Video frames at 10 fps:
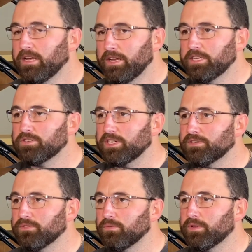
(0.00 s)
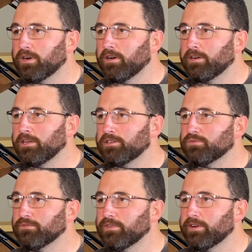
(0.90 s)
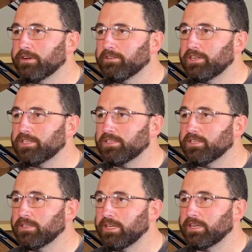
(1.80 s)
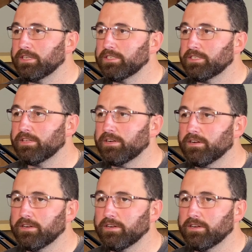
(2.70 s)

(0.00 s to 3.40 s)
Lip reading: it is stressful. Our in-laws were very gracious in letting us there,